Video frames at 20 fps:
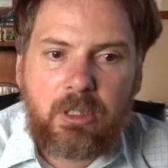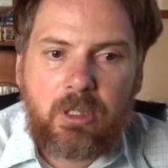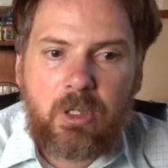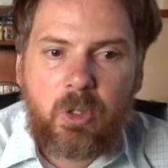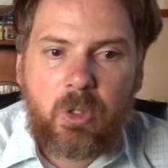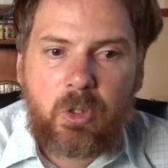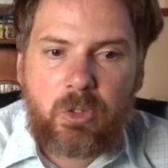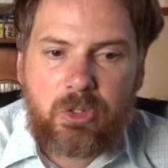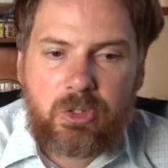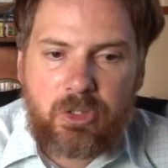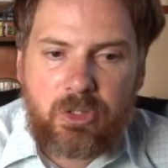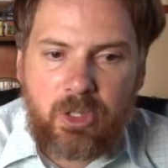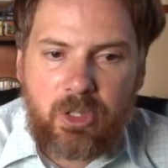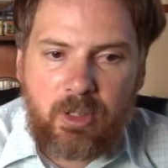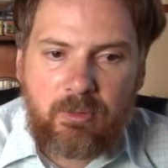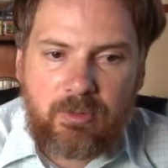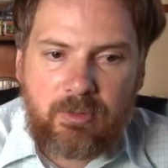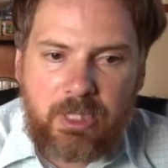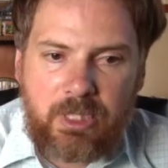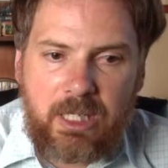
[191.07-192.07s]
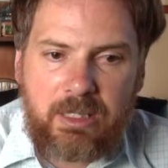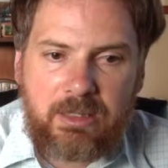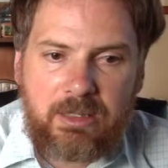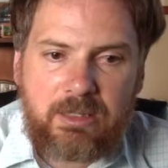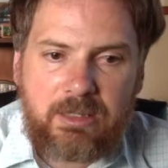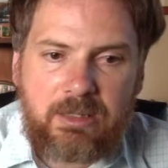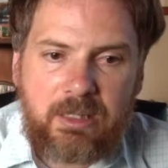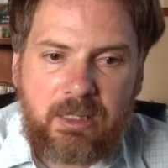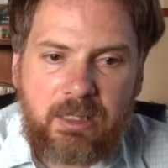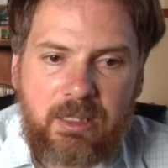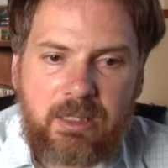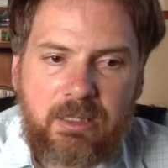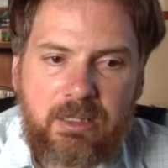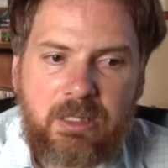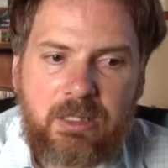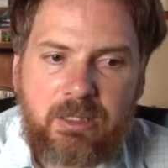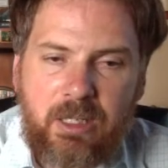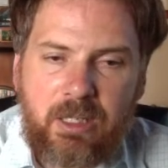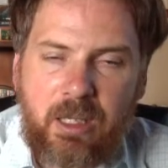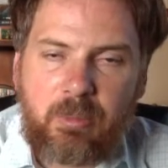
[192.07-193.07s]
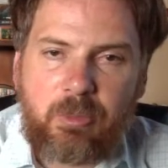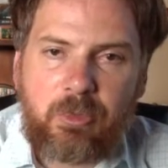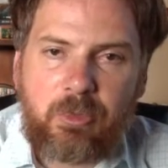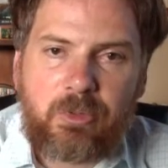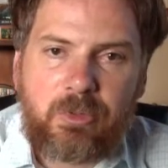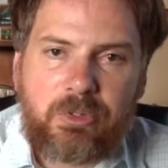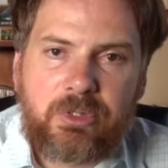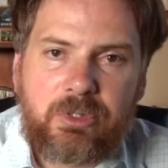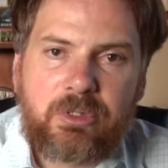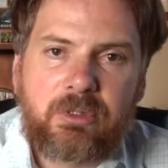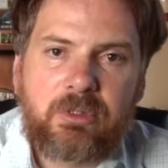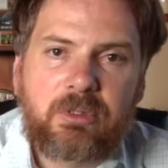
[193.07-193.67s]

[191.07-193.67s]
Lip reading: who served Jesus and his disciples